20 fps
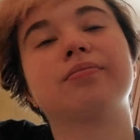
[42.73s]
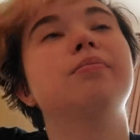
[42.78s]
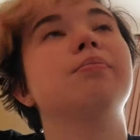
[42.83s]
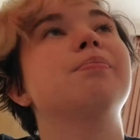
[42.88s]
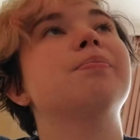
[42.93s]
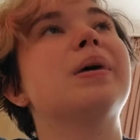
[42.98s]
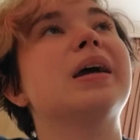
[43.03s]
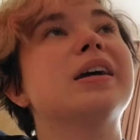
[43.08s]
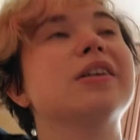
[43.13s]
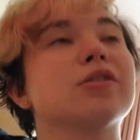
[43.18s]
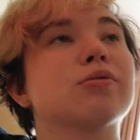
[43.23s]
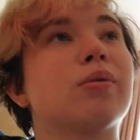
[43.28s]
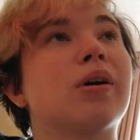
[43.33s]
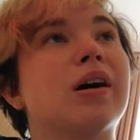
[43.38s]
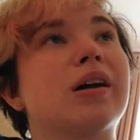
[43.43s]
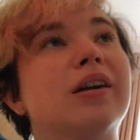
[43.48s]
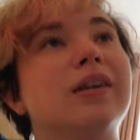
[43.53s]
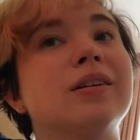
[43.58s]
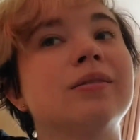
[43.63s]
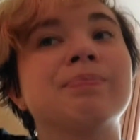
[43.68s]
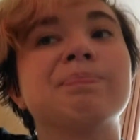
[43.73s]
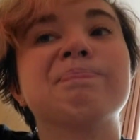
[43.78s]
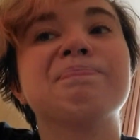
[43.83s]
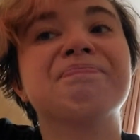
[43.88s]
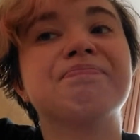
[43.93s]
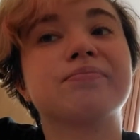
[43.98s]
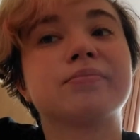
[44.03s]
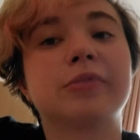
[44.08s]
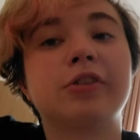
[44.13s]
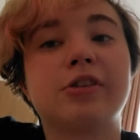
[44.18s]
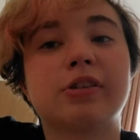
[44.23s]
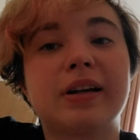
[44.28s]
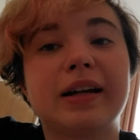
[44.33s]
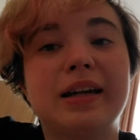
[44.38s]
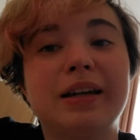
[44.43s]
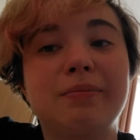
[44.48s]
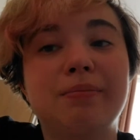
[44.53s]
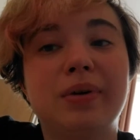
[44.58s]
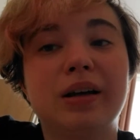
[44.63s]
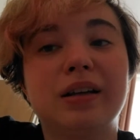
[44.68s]
Bayswater
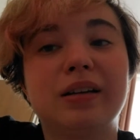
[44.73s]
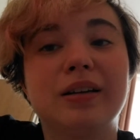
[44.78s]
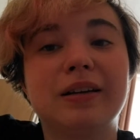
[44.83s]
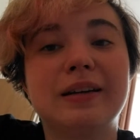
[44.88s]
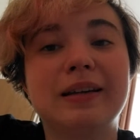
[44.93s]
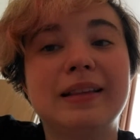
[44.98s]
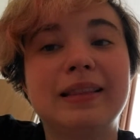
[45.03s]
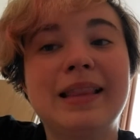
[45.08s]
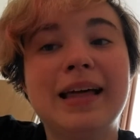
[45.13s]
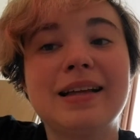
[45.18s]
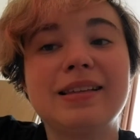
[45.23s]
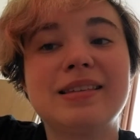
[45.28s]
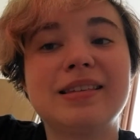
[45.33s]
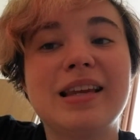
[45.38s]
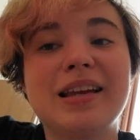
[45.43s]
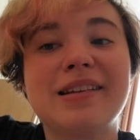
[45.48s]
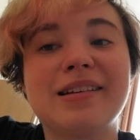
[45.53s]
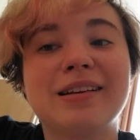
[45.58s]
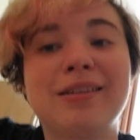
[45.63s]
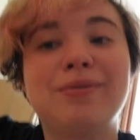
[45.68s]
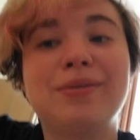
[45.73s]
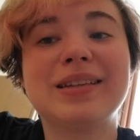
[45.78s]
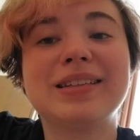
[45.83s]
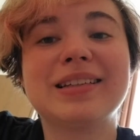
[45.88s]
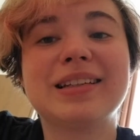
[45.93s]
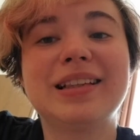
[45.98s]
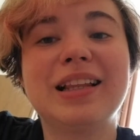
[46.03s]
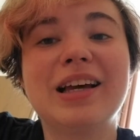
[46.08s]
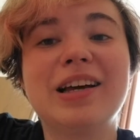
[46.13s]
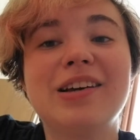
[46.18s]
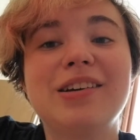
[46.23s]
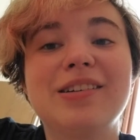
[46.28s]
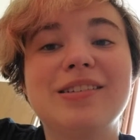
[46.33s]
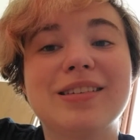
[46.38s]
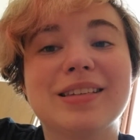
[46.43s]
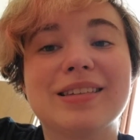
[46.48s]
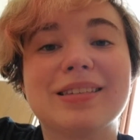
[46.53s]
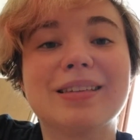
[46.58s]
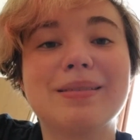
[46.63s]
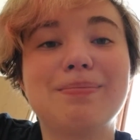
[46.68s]
train, but that station was
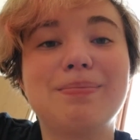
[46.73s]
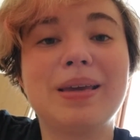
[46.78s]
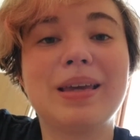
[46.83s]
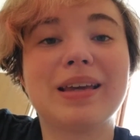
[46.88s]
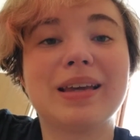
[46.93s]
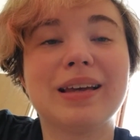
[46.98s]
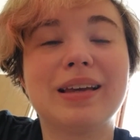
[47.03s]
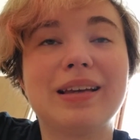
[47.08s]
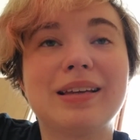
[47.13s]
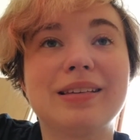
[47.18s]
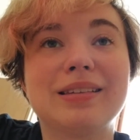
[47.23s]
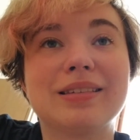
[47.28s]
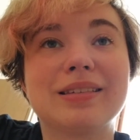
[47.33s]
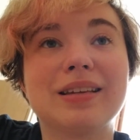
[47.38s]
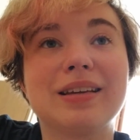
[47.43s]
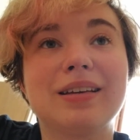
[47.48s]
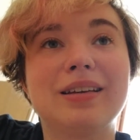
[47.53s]
closed because